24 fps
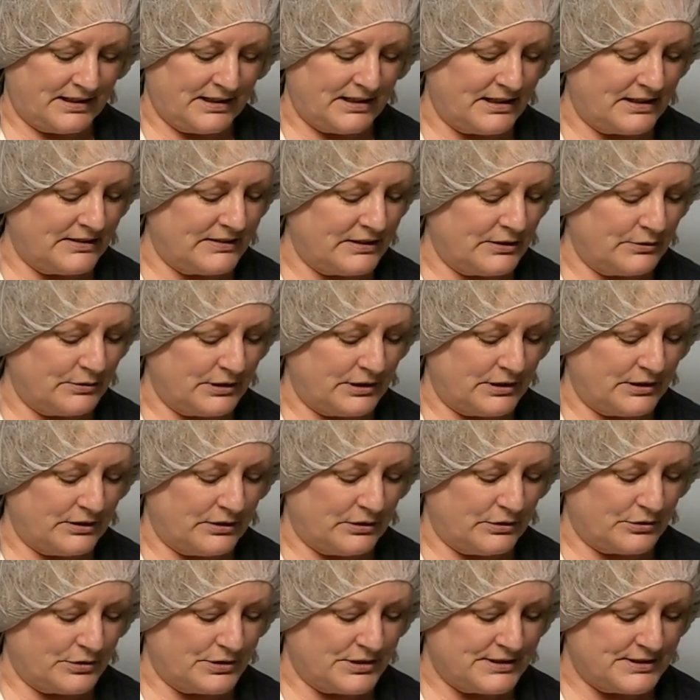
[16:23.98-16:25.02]
And there we
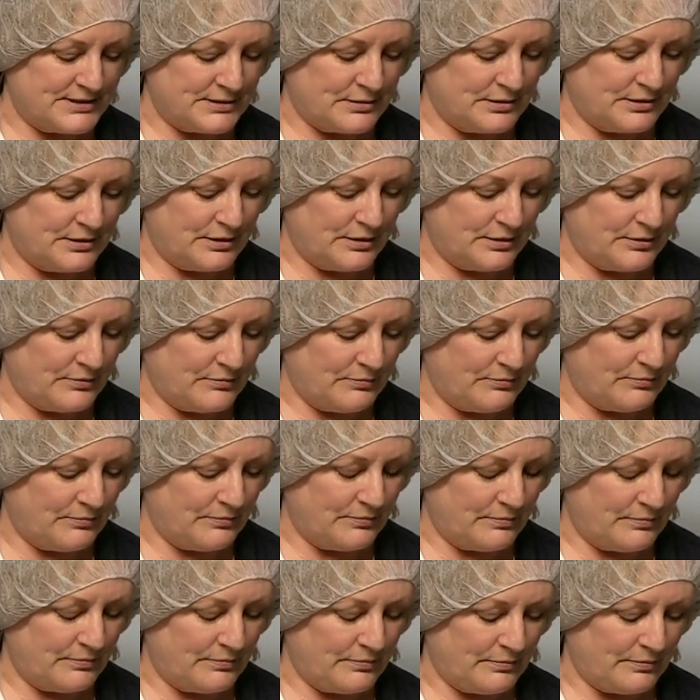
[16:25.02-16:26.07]
go. It's
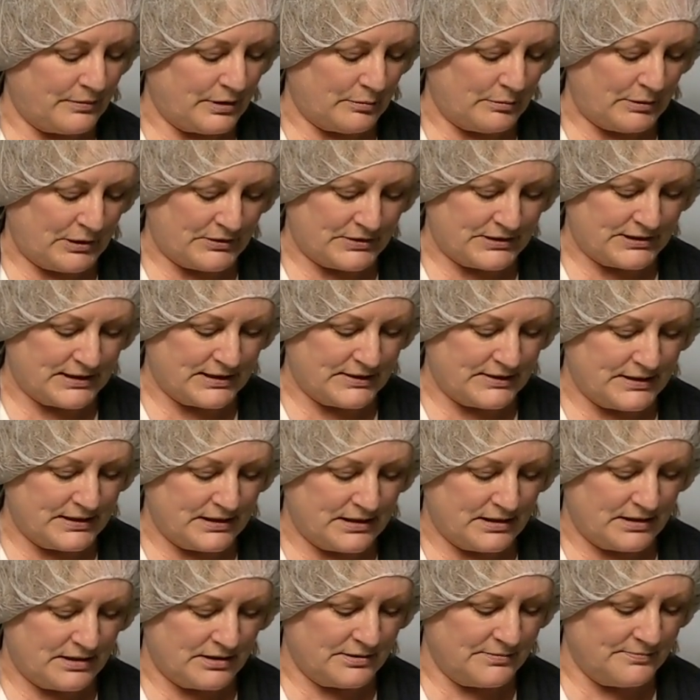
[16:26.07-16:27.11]
about done
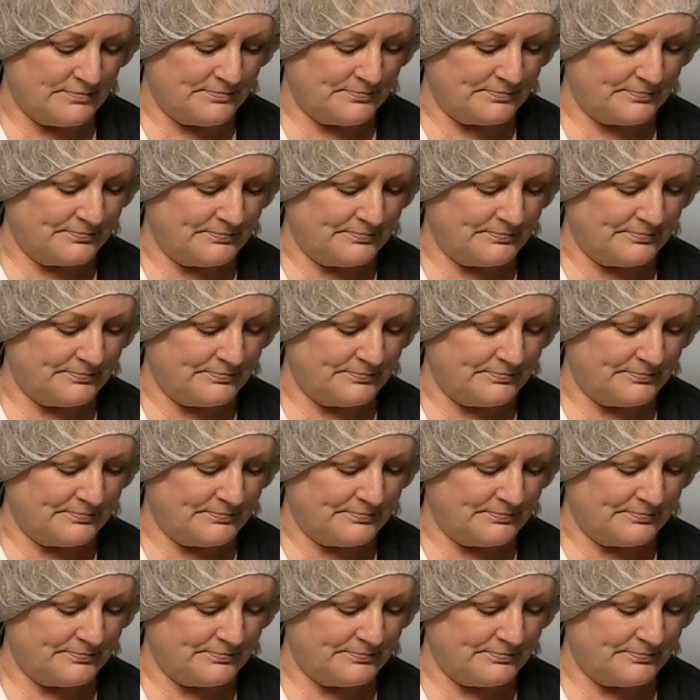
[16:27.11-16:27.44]
there.